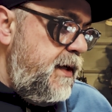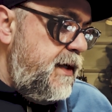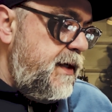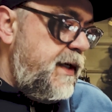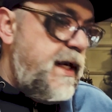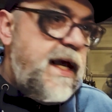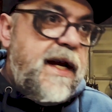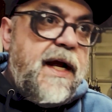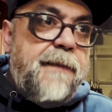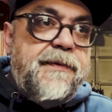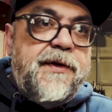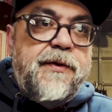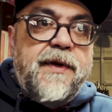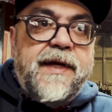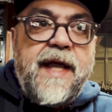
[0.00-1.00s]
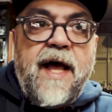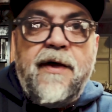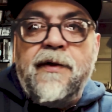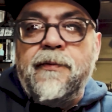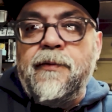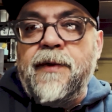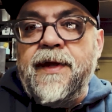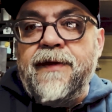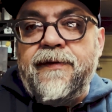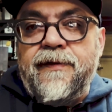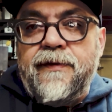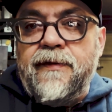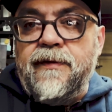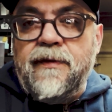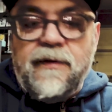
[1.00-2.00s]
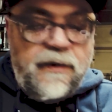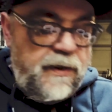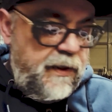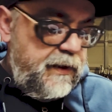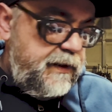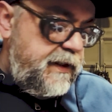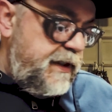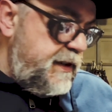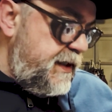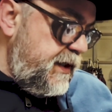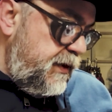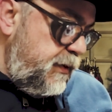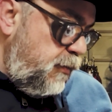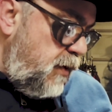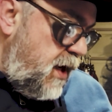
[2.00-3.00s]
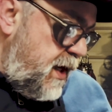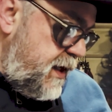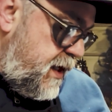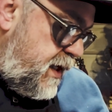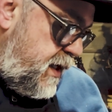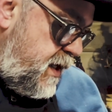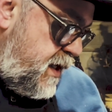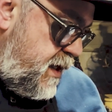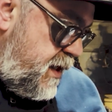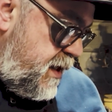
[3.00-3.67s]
get up to a gallon with distilled water.